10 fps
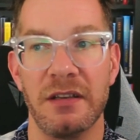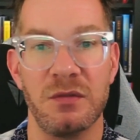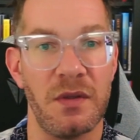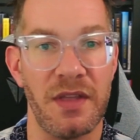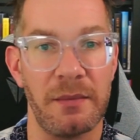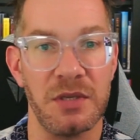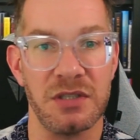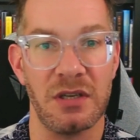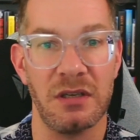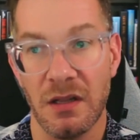with
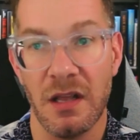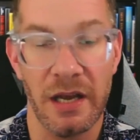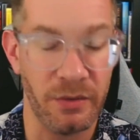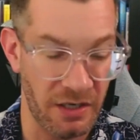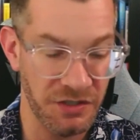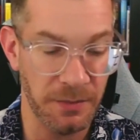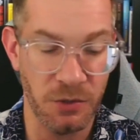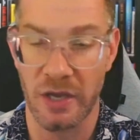Amazon. Anyway, let's keep going.